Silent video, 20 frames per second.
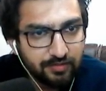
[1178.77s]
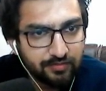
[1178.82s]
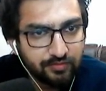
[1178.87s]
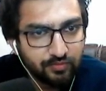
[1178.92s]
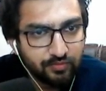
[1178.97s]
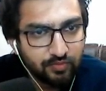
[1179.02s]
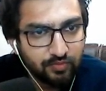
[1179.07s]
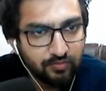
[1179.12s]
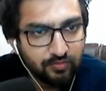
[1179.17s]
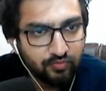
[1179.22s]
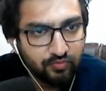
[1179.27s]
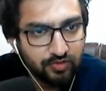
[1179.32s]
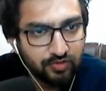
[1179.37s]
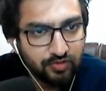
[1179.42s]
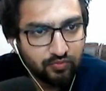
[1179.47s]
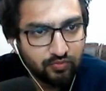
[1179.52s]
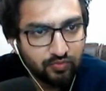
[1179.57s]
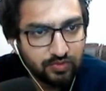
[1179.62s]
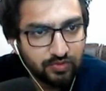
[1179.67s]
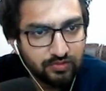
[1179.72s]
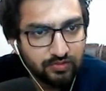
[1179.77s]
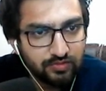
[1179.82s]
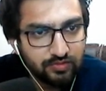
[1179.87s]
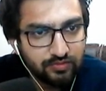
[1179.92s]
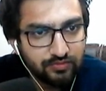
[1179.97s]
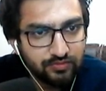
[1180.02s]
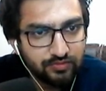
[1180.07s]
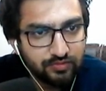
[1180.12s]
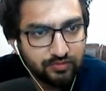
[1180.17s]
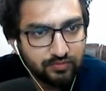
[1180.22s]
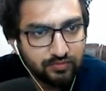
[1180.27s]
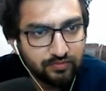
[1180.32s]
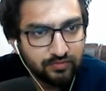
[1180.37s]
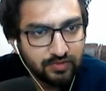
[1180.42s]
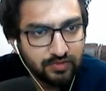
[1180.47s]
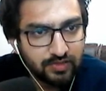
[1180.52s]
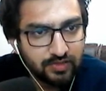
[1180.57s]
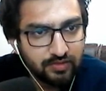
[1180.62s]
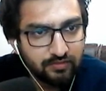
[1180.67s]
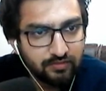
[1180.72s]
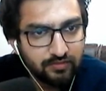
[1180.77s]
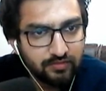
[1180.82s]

So 1.105,